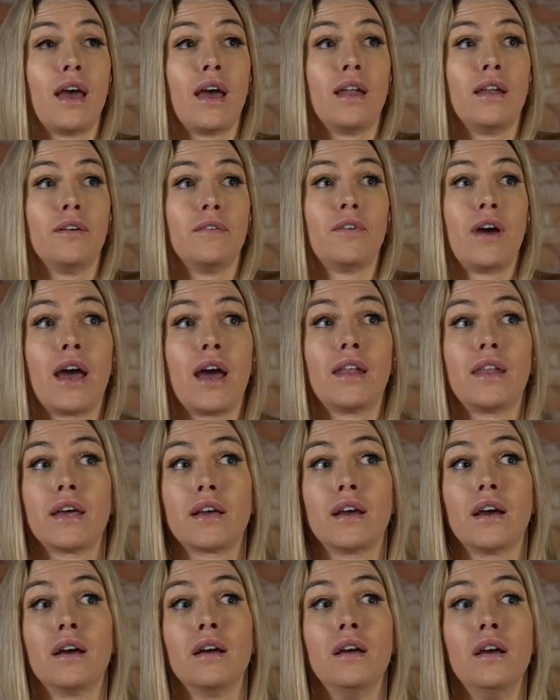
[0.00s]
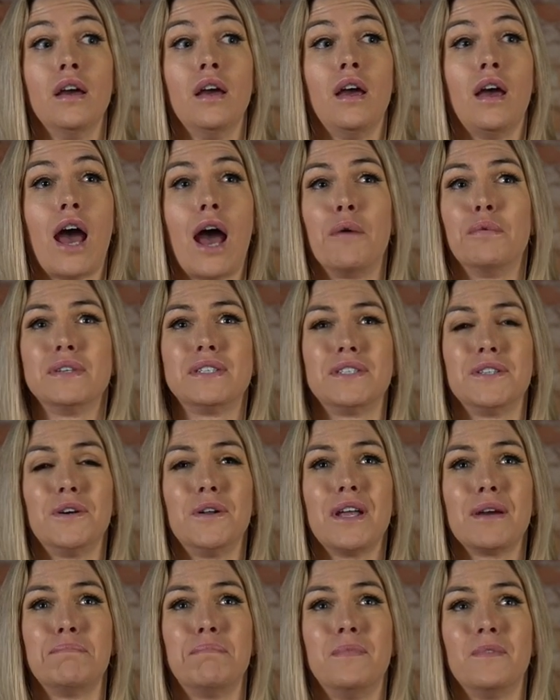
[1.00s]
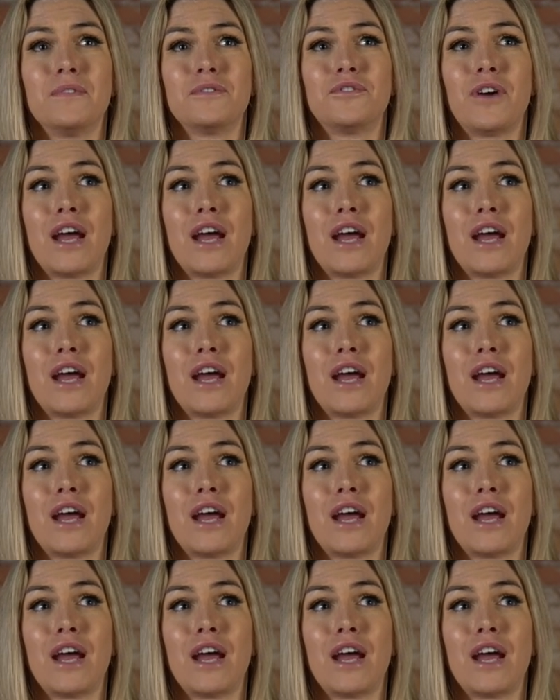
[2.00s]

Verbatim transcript: And had like a, I was still like